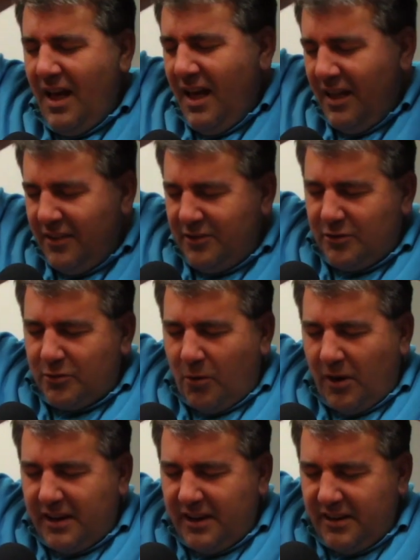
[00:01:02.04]
This is
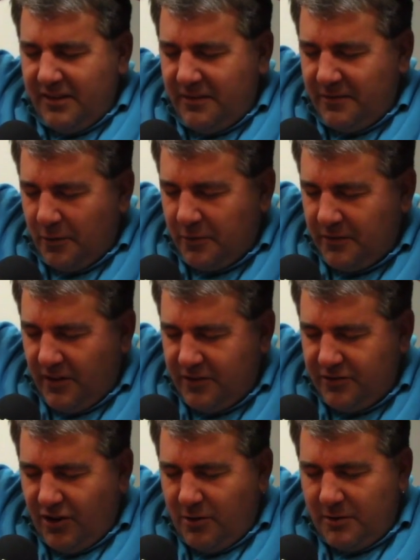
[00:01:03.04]
Craig Kidd, first vice
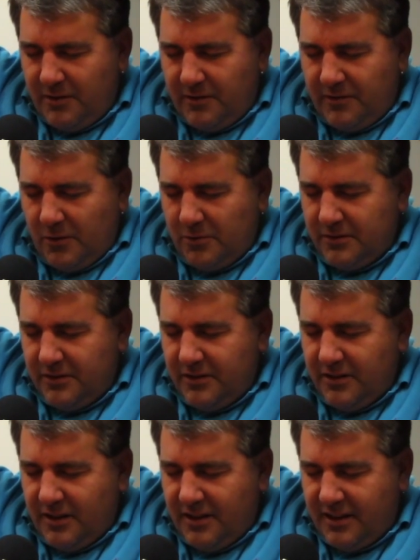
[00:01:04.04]
chairman of the
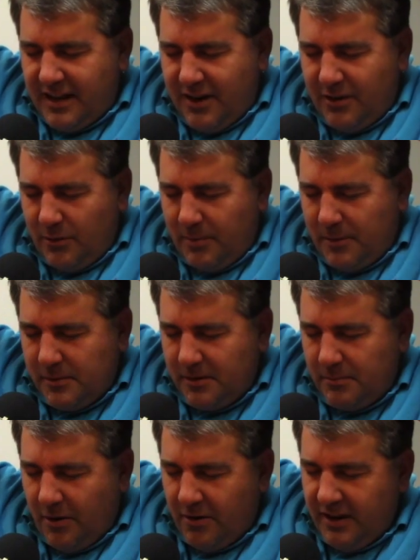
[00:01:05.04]
Fulton County
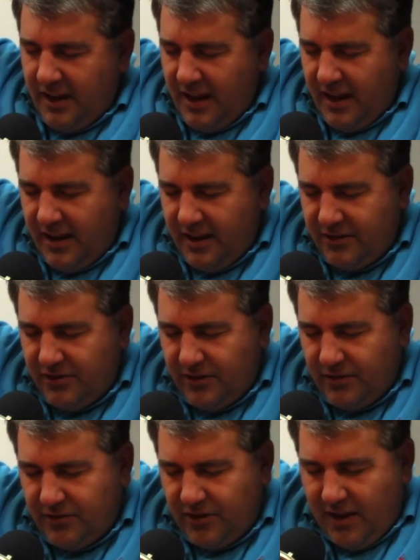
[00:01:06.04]
Republican Party and
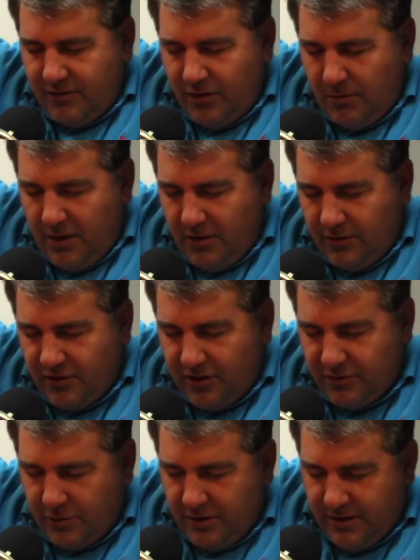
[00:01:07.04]
chief of staff to the mayor of Johns Creek.